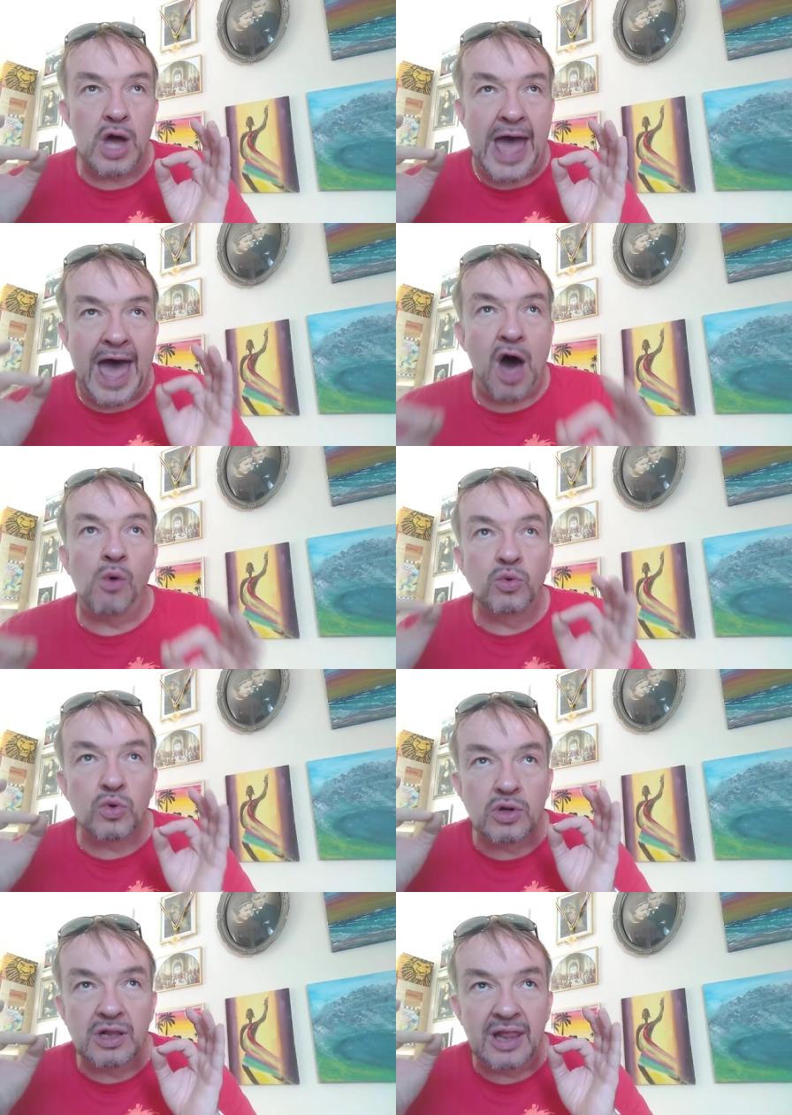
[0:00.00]
how
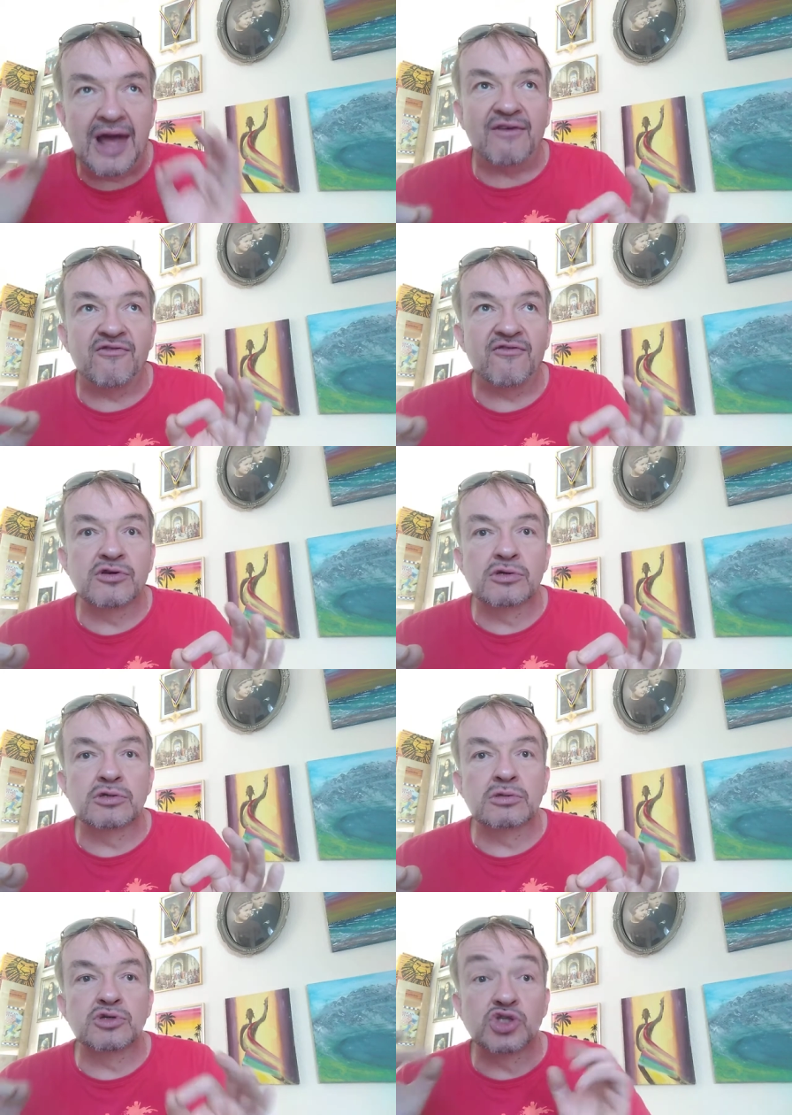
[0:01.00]
life
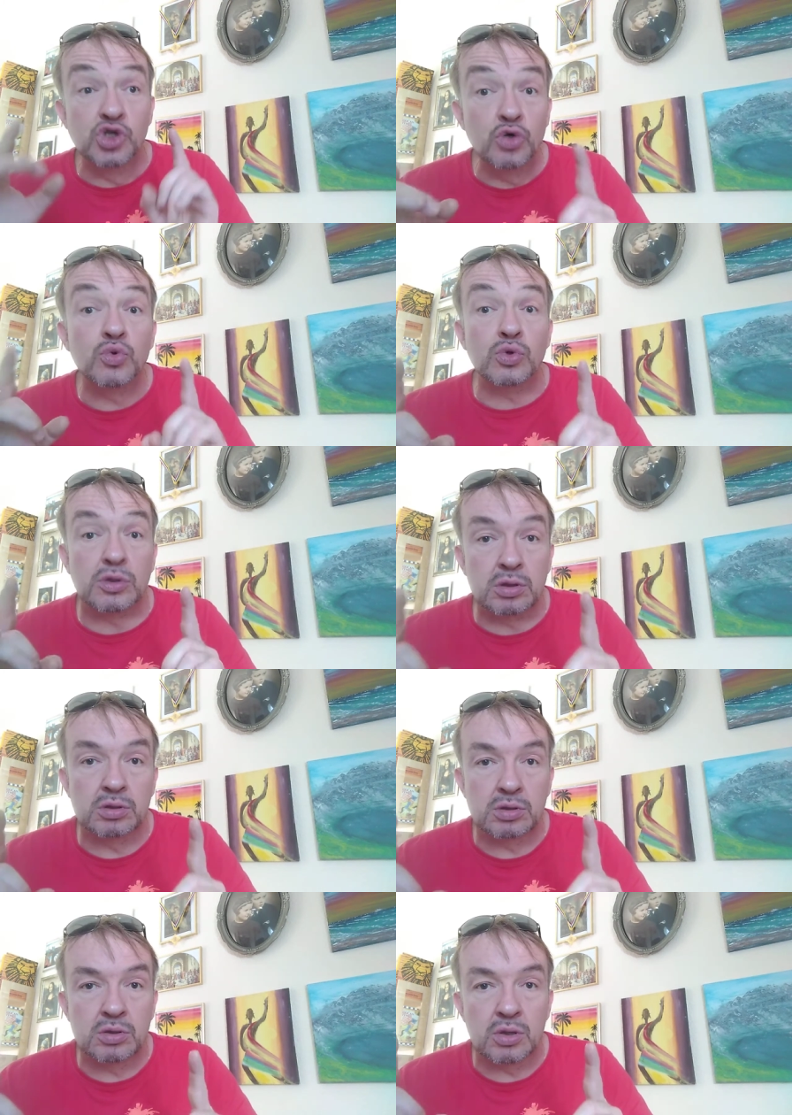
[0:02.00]
soon
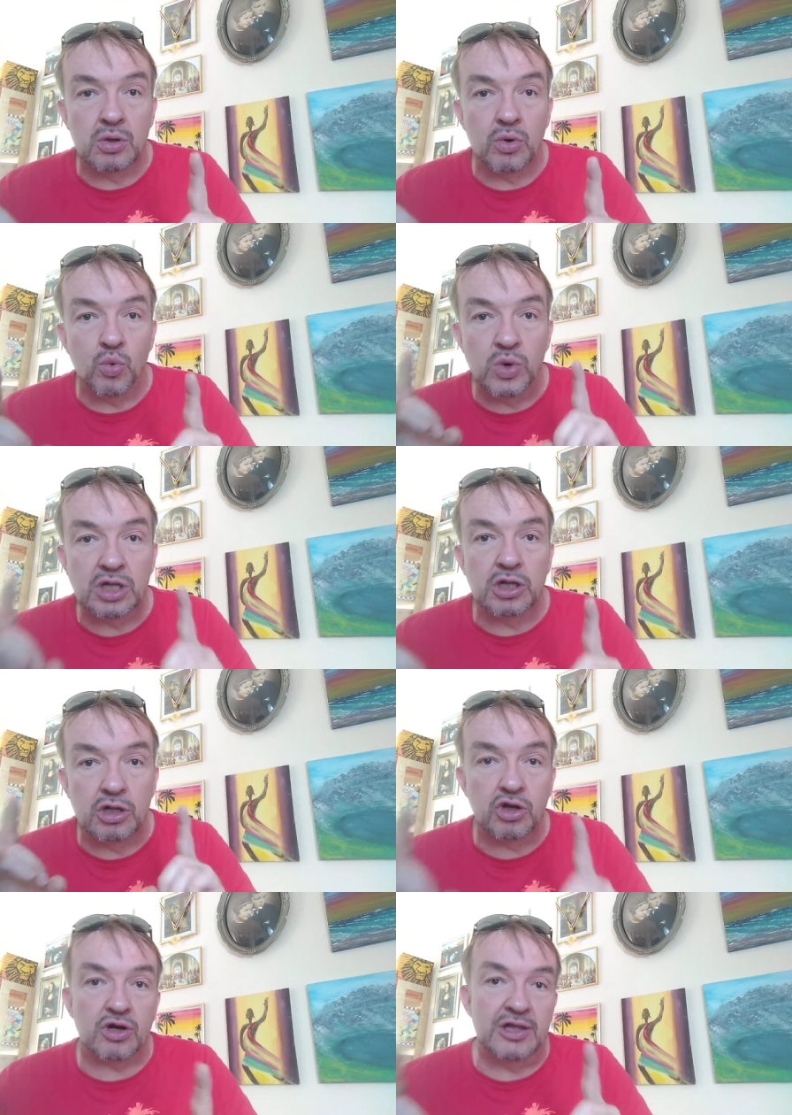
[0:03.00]
will
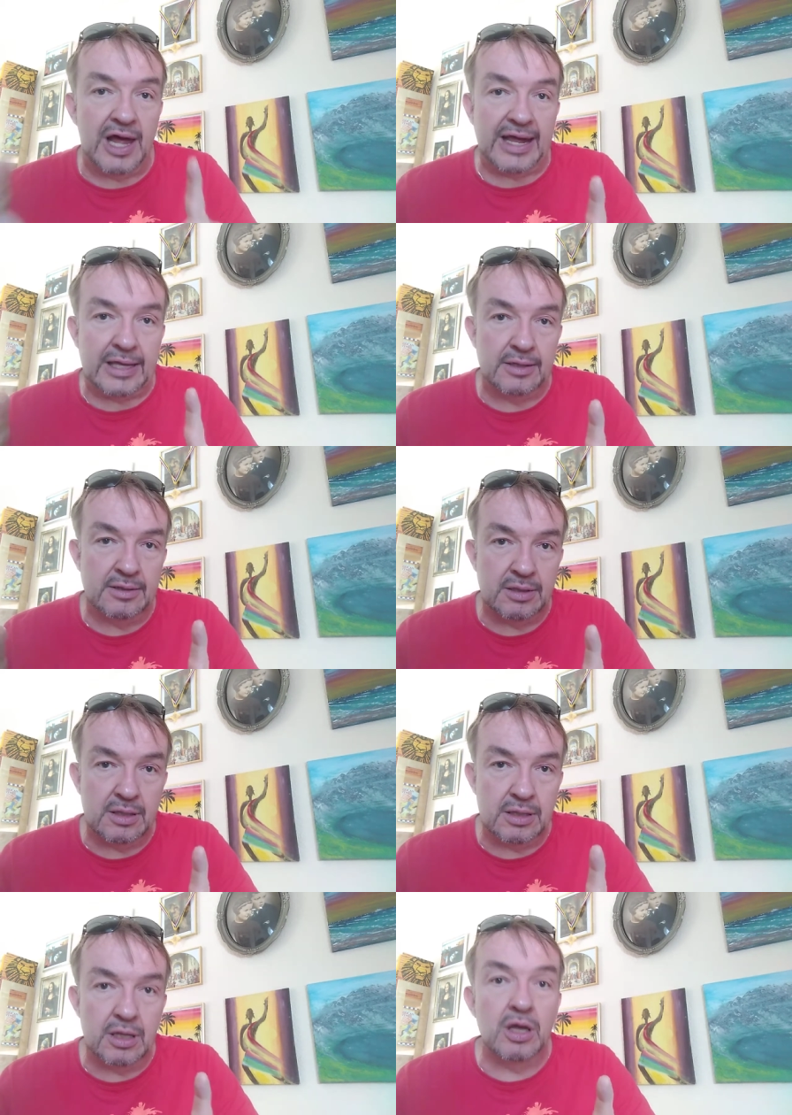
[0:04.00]
look like
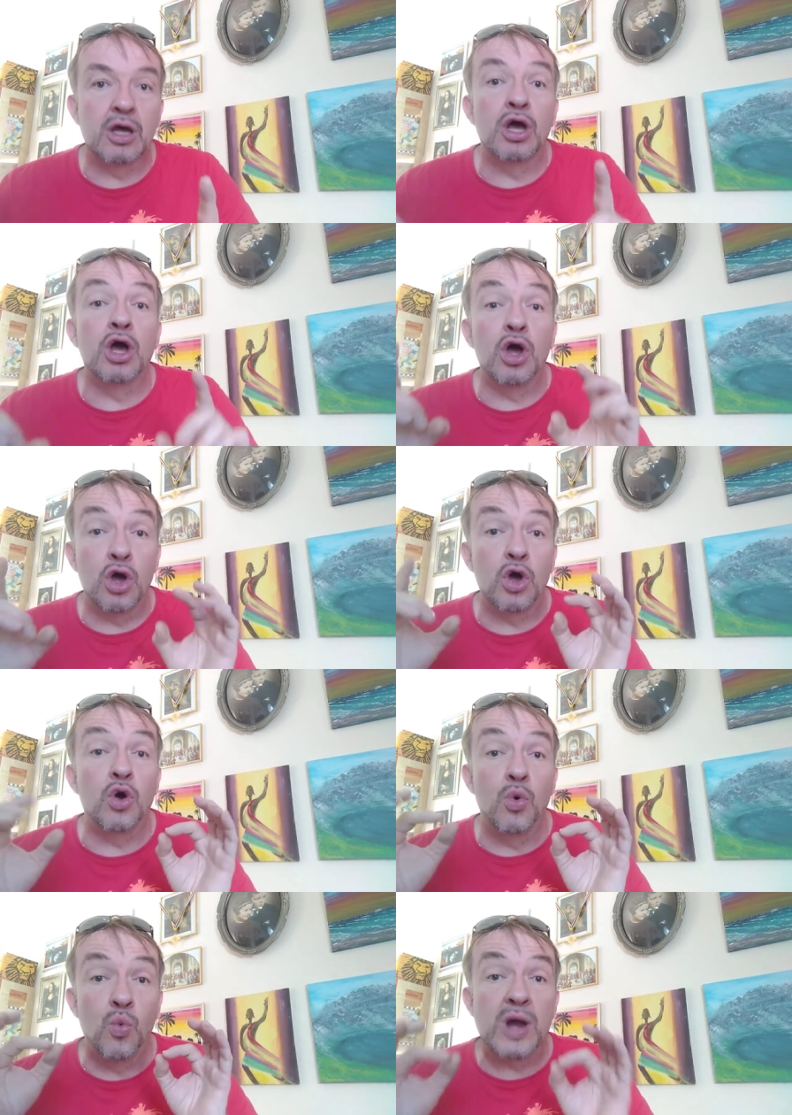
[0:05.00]

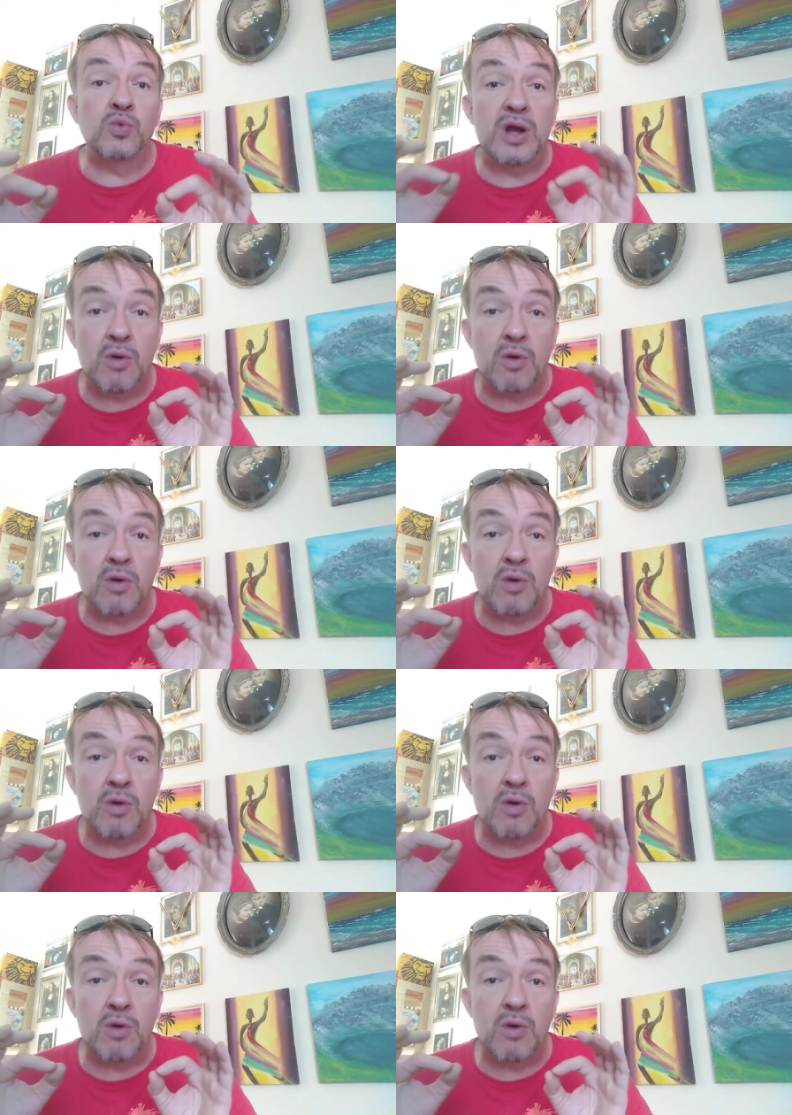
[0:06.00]
when we